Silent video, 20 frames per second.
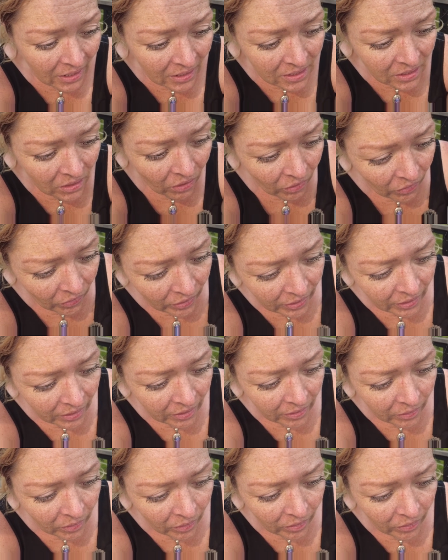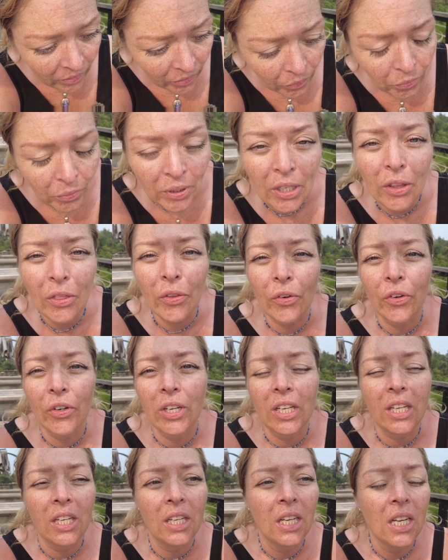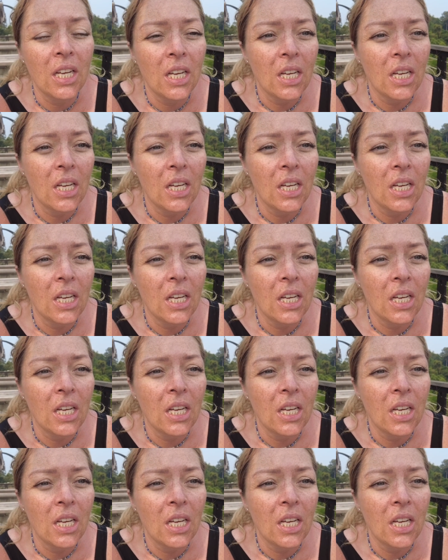It's already 3:30.